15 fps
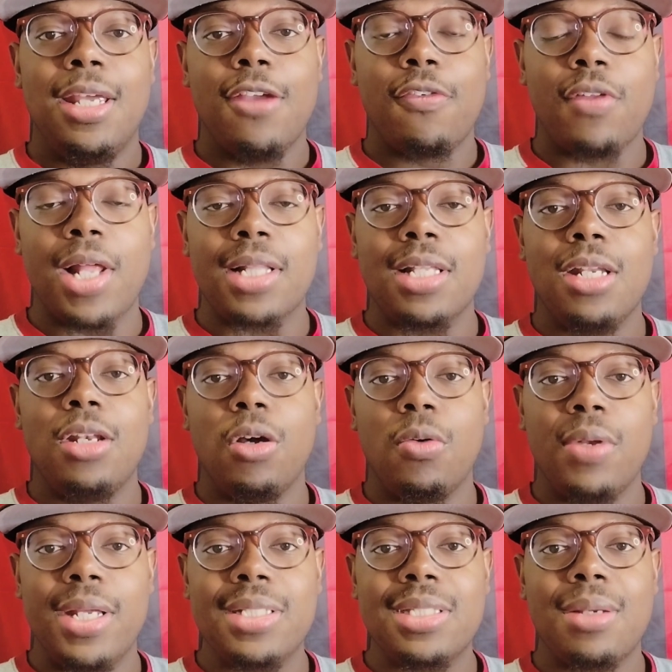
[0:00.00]
If you'd like to
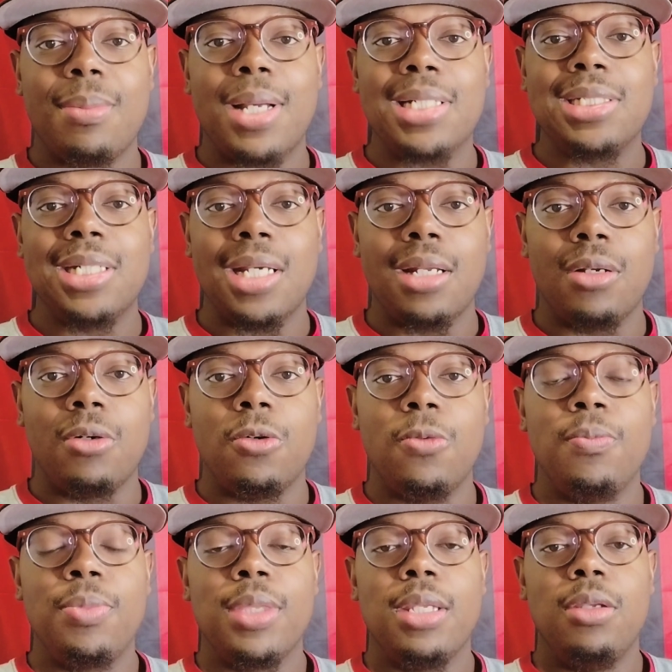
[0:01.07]
donate to my
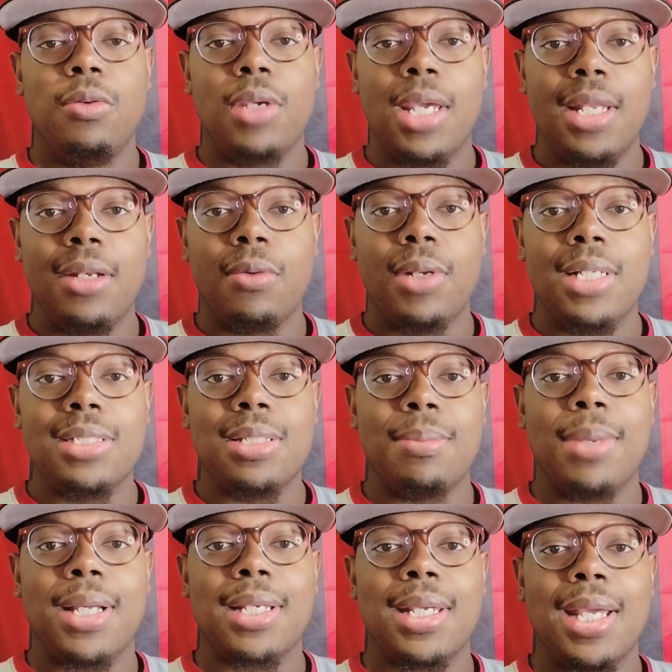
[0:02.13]
channel, you can donate to
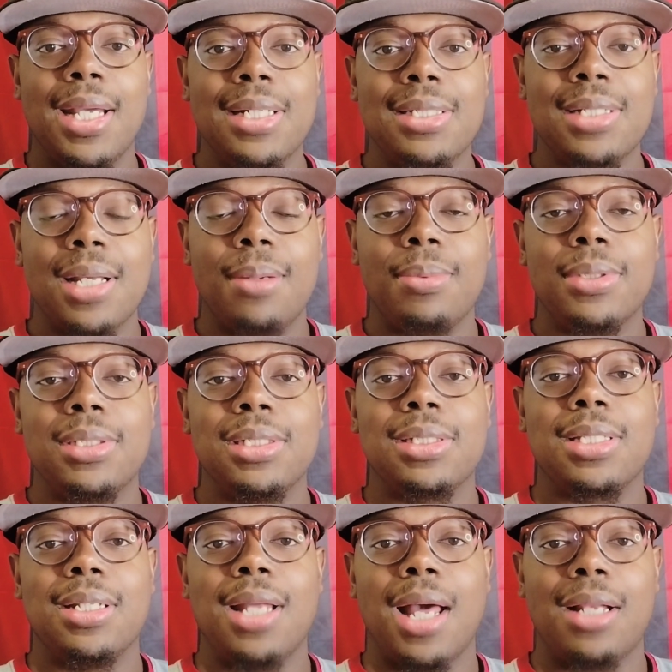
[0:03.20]
my Cash App, which
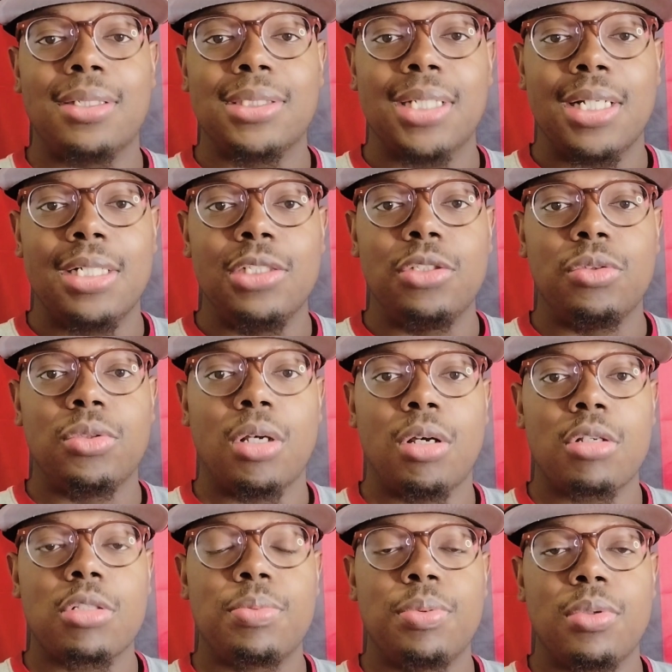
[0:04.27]
is the dollar sign Ju
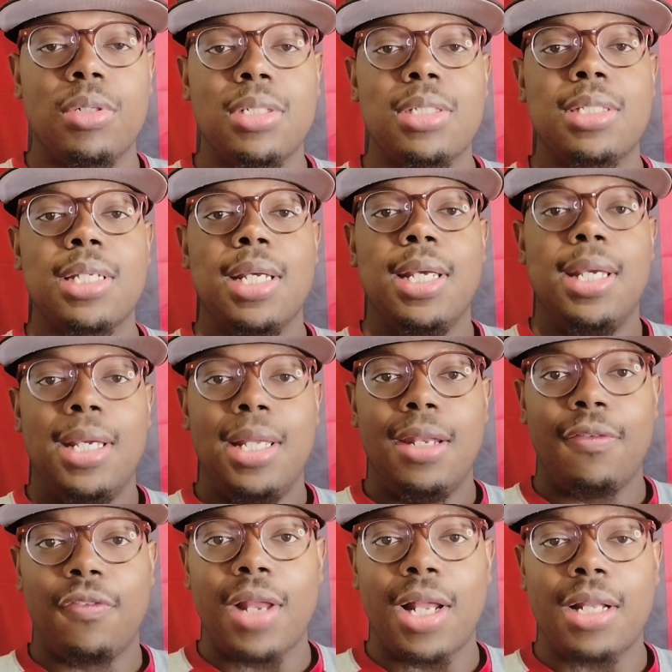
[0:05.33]
Talk Sports.
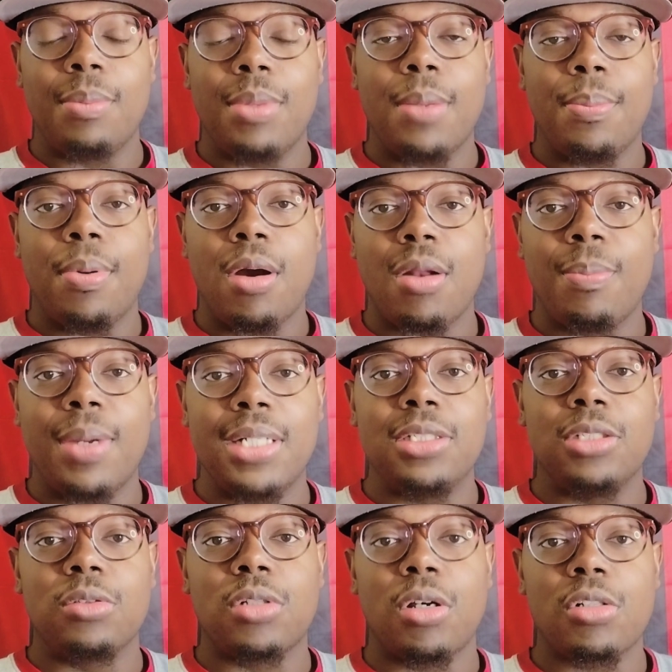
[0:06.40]
And if you'd like to be a part of my
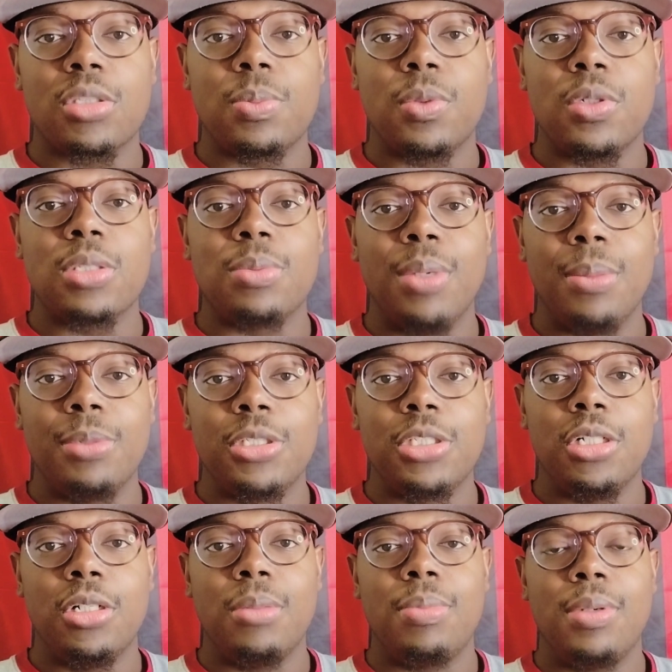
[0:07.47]
Ju Talk Sports
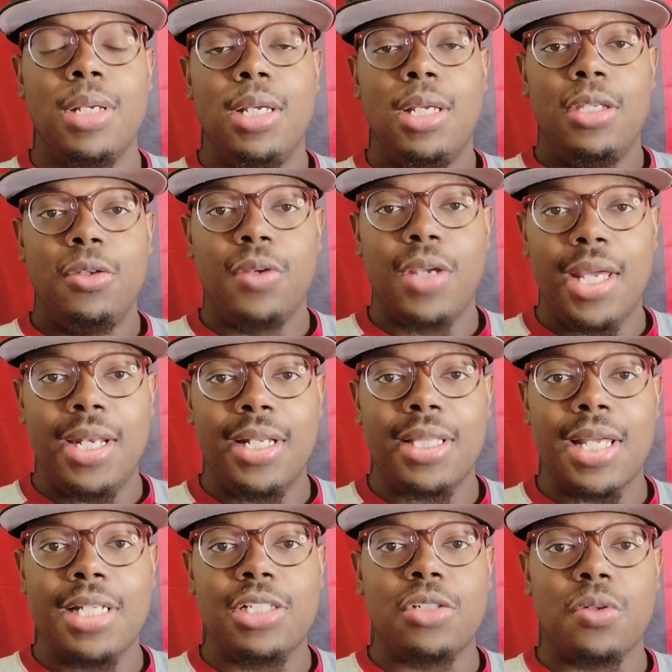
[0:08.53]
membership, you can
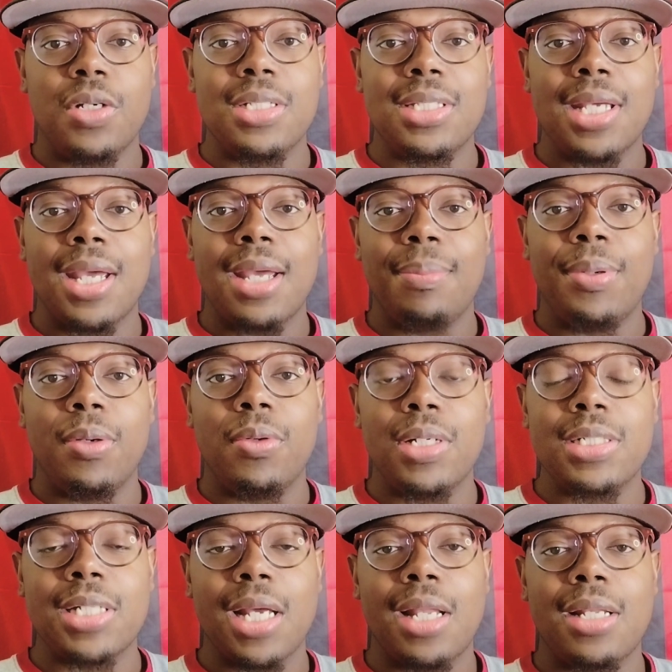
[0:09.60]
hit that join tab here on
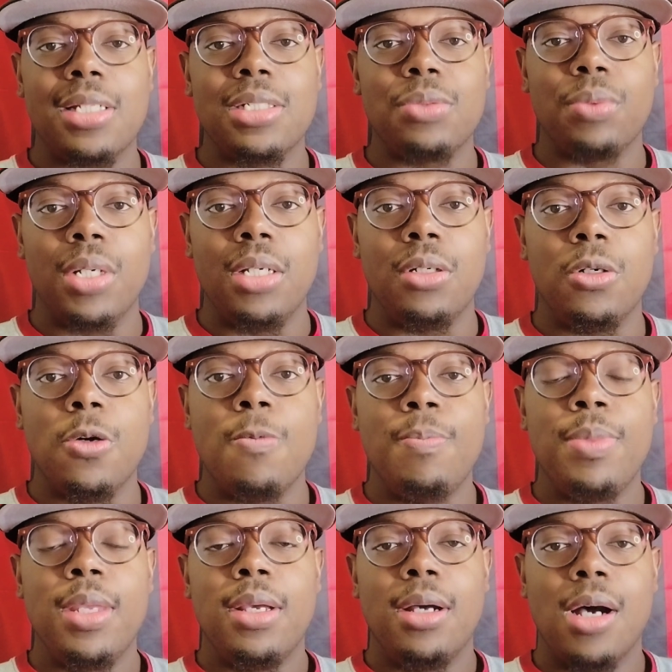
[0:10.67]
the channel as
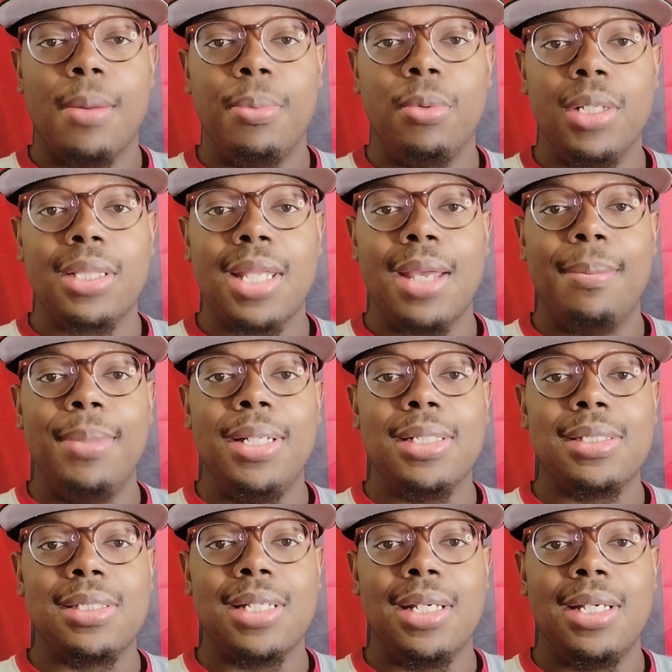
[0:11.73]
well. Uh, with that
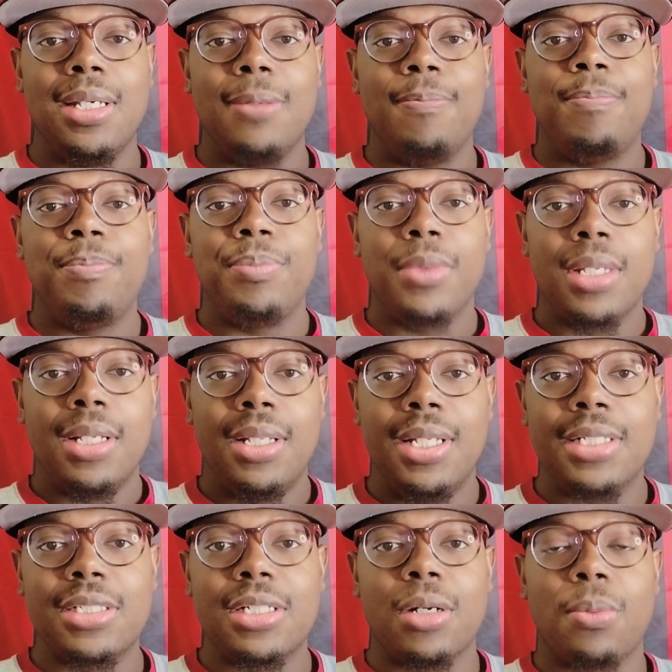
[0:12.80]
being said,
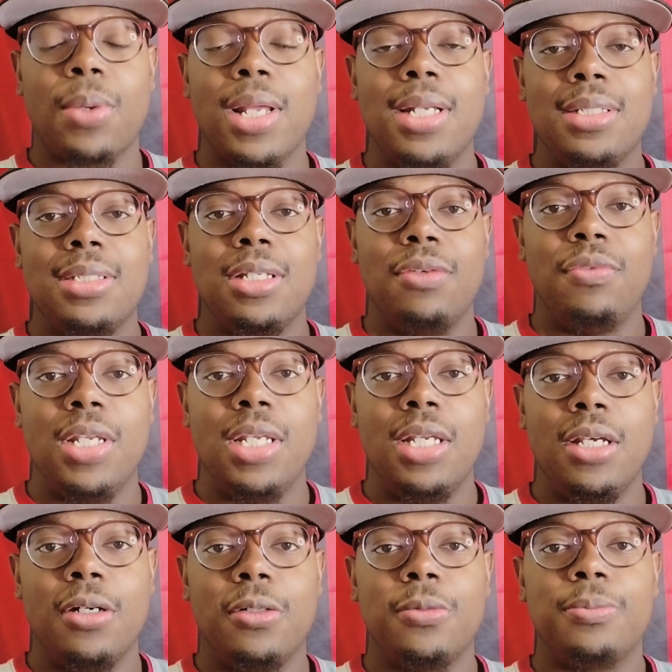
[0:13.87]
let's jump right into the
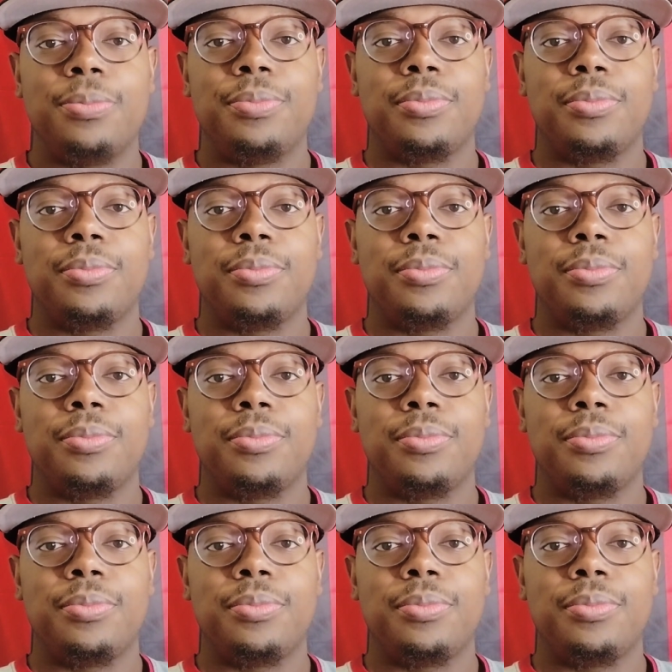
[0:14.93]
video.